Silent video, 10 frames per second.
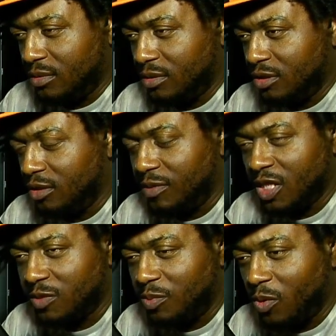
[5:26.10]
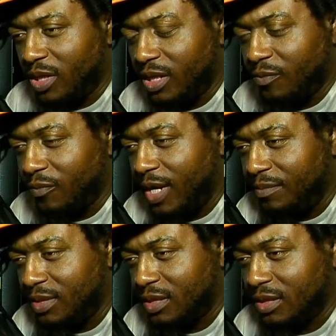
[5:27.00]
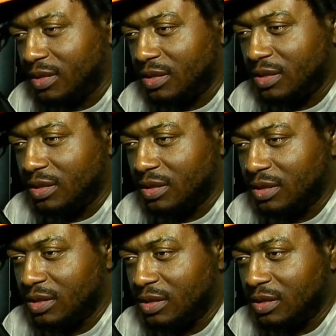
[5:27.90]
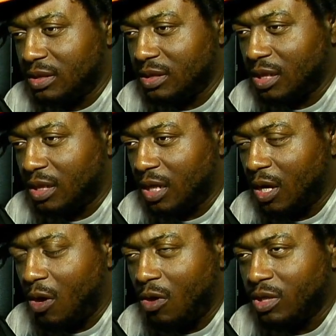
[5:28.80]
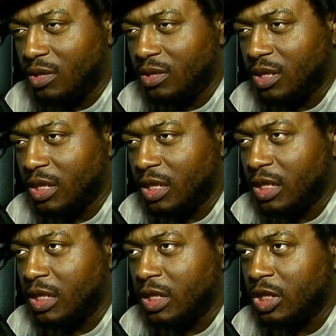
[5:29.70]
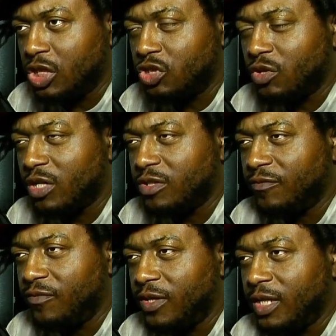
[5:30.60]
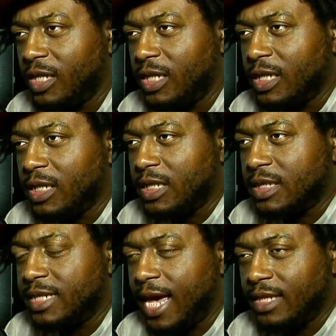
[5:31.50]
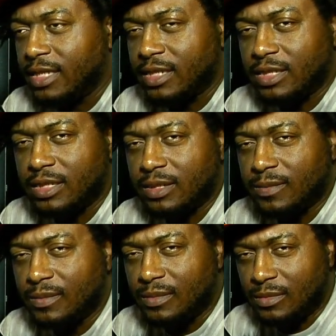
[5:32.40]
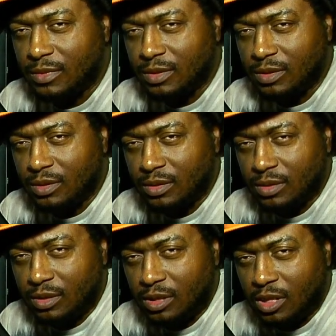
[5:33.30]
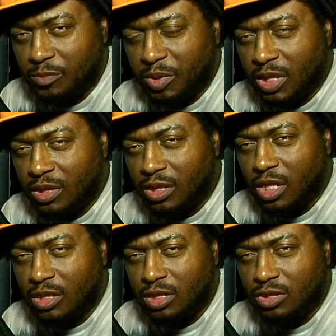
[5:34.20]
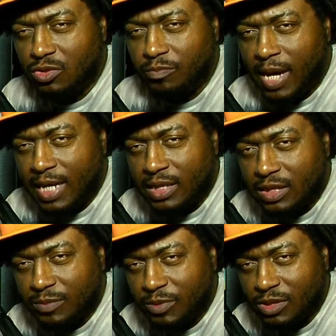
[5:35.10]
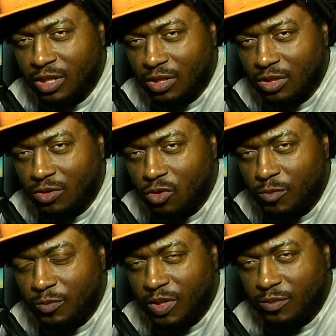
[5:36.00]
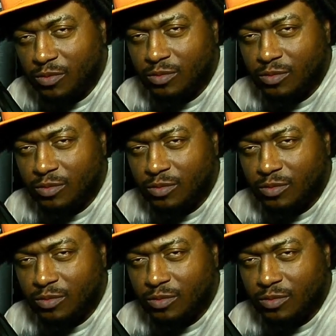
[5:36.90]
to be exploited, raped. All the destructive tactics is being done to you by this particular group of people.